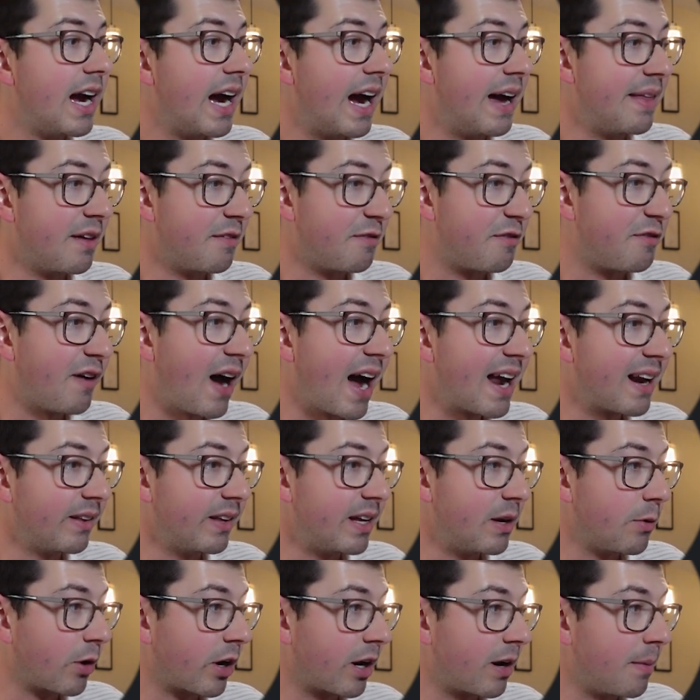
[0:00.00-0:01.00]
And then
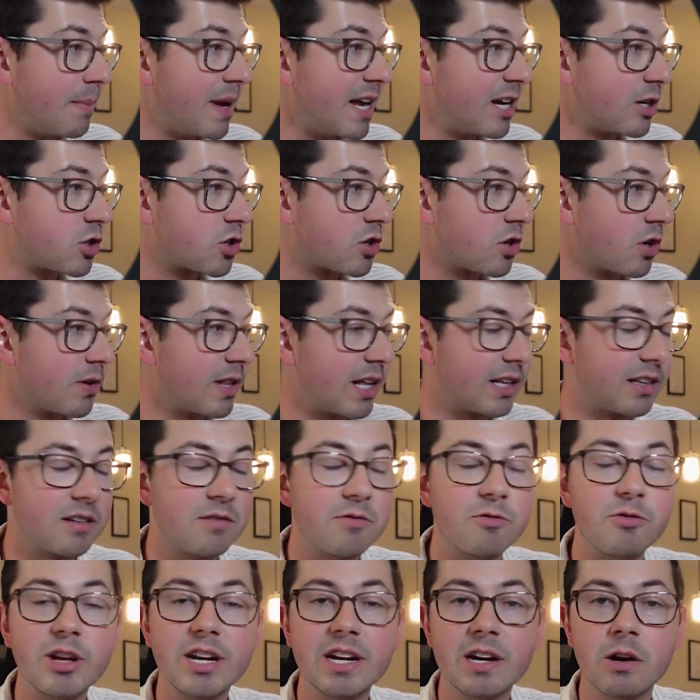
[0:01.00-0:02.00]
finally, we're going to make sure that
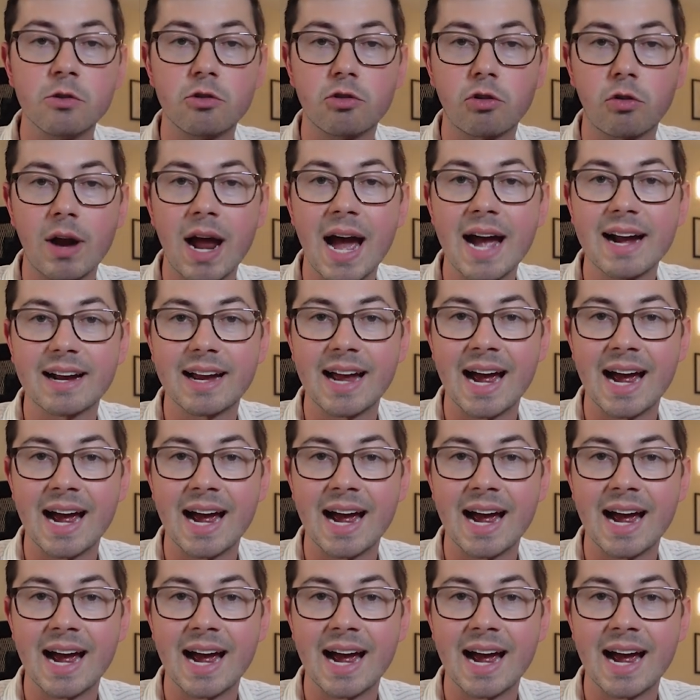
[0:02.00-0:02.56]
the video track